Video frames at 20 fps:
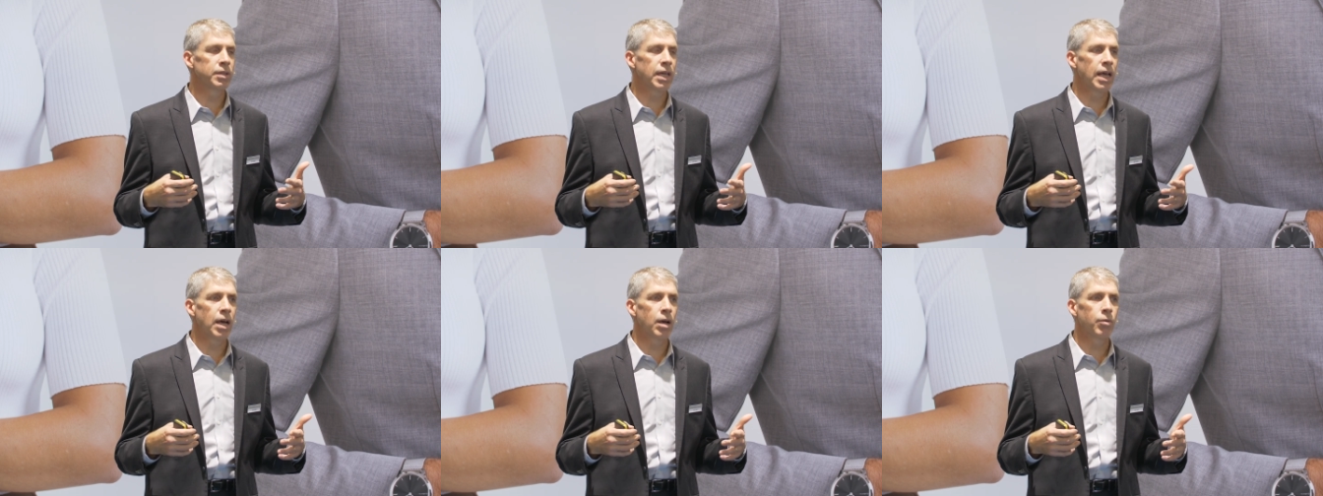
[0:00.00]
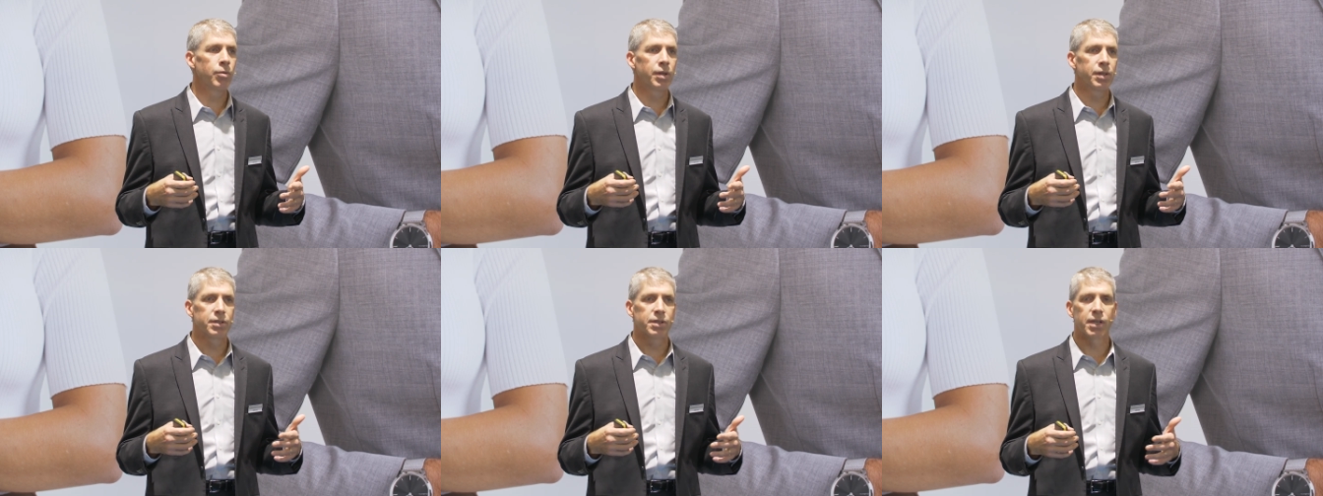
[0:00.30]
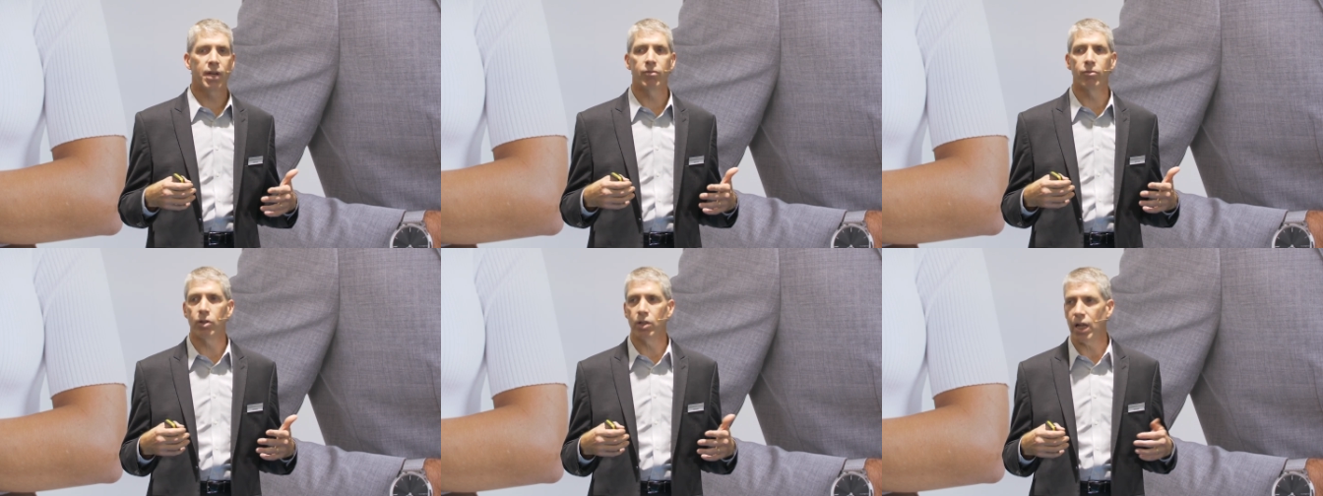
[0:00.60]
now with
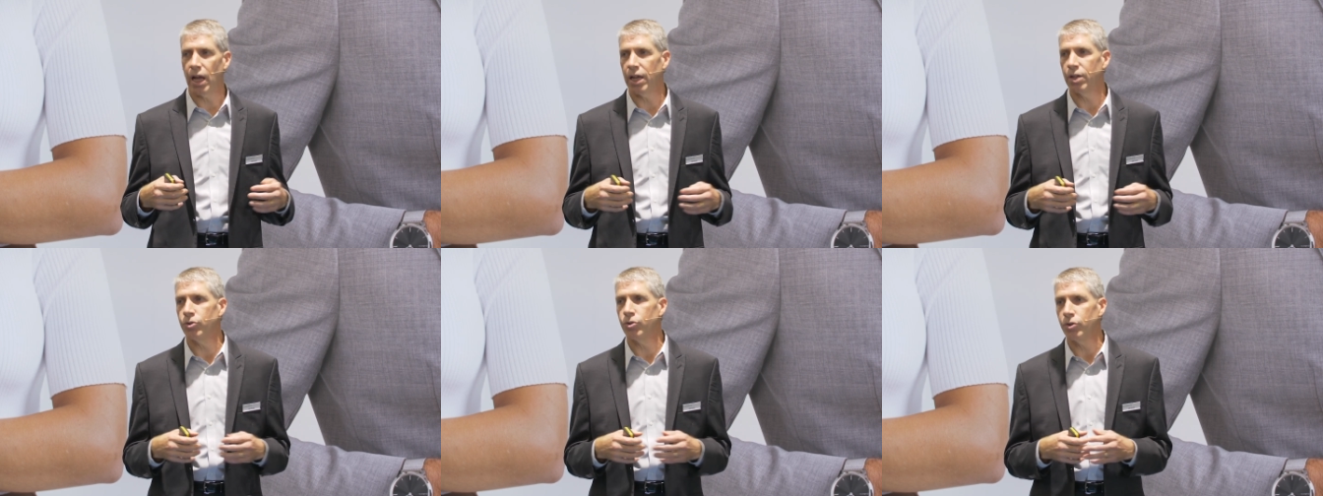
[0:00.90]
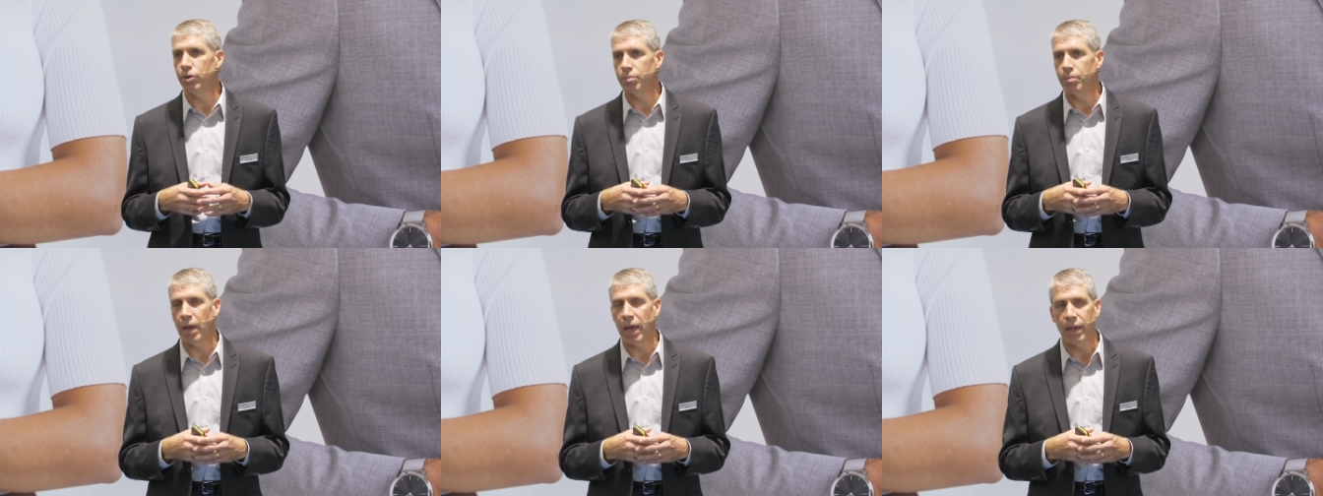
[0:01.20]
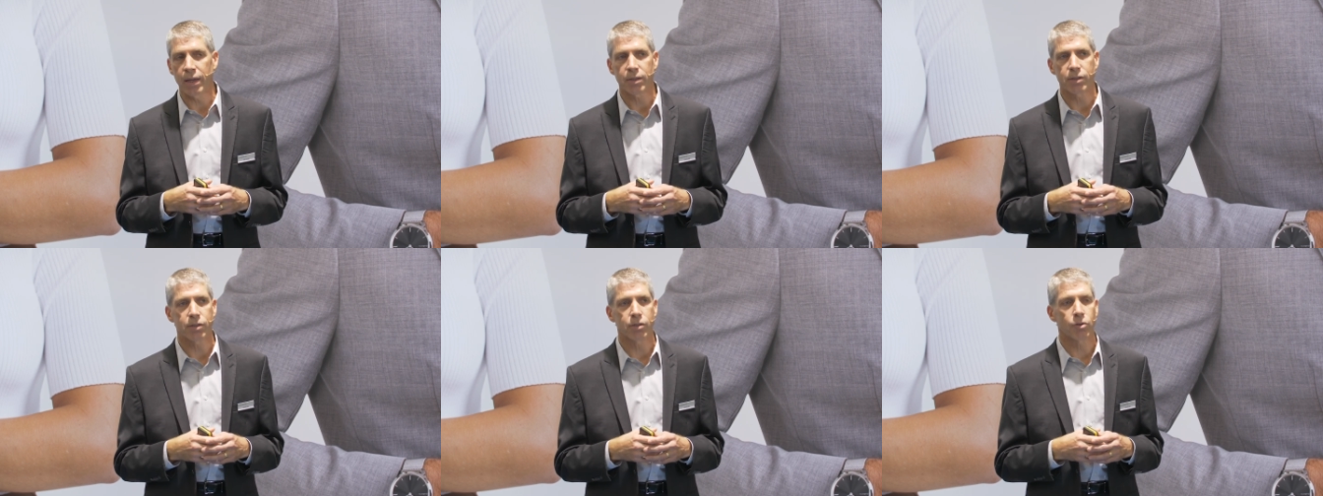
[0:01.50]
several hundred
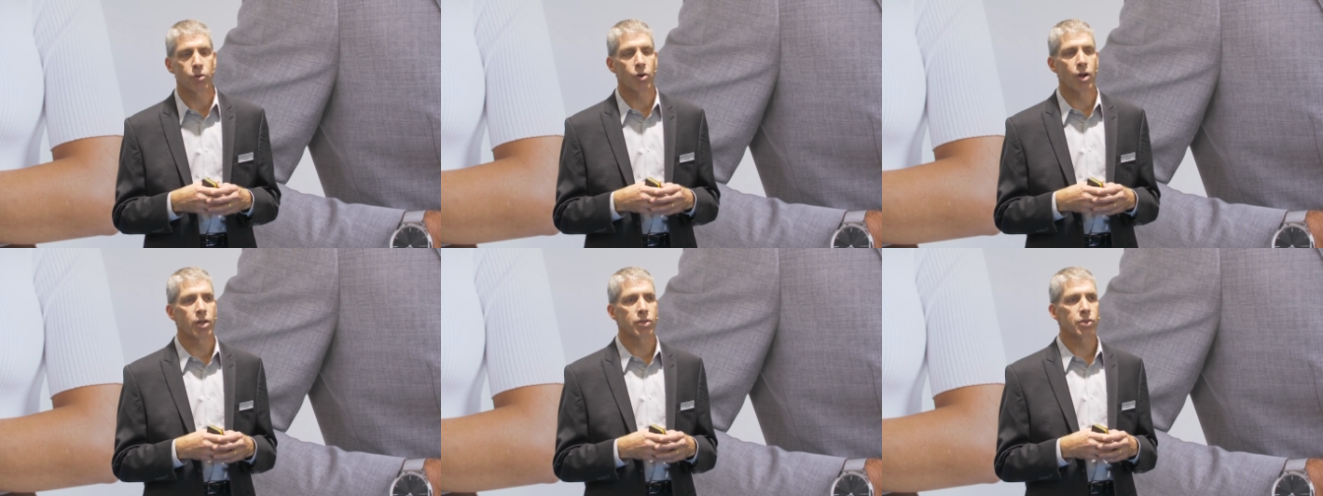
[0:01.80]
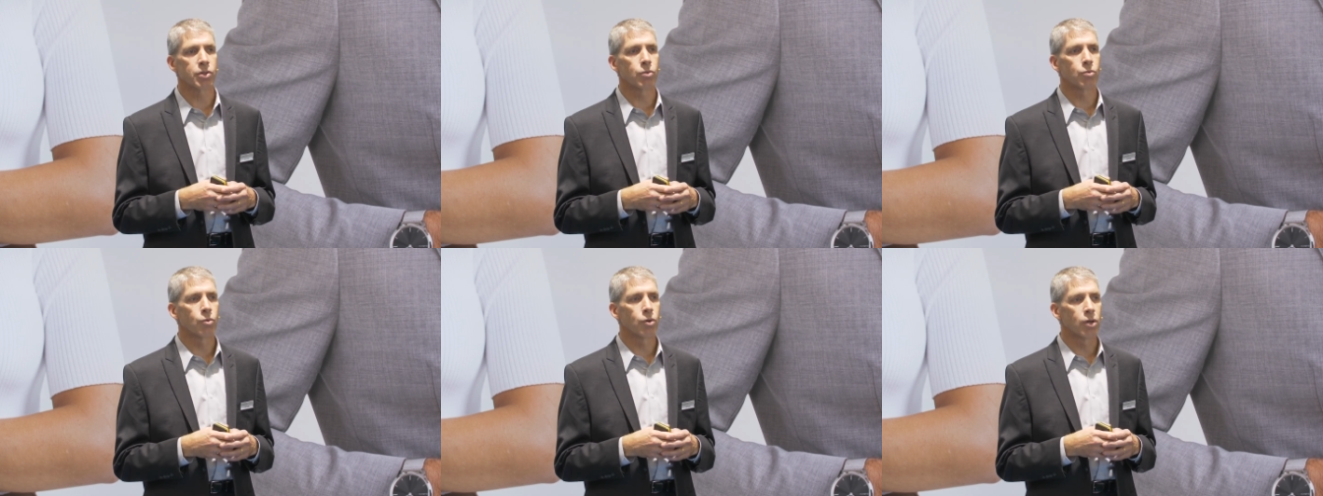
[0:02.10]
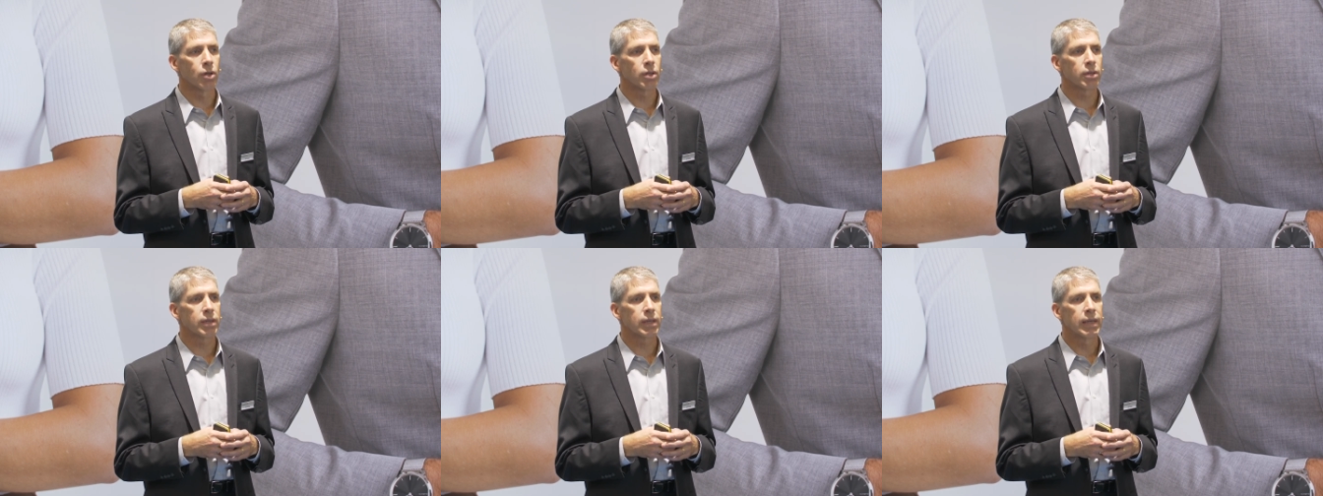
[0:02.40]
banks across the
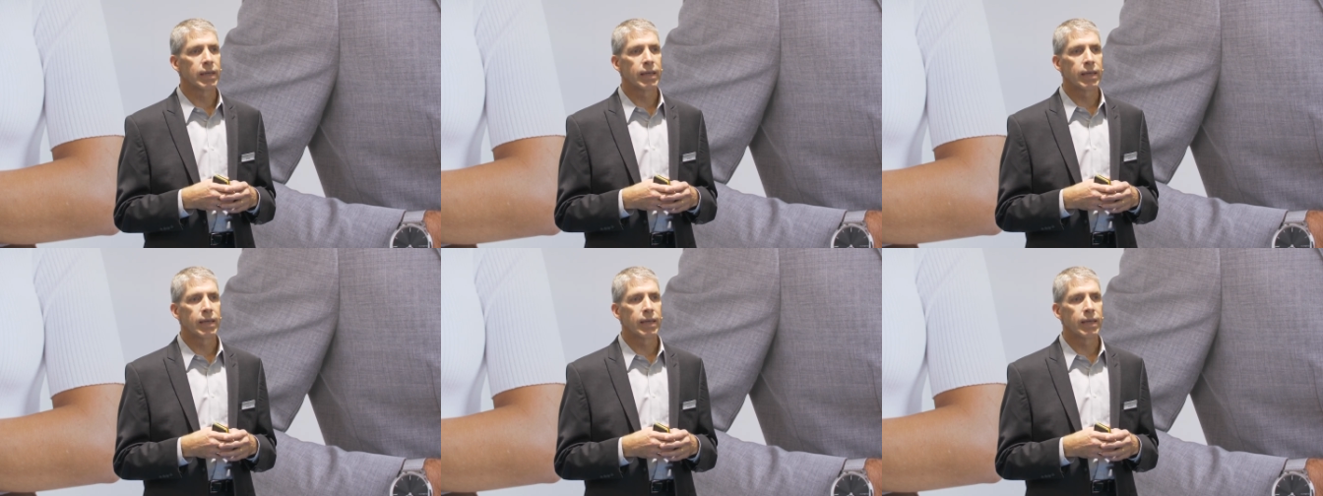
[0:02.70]
world.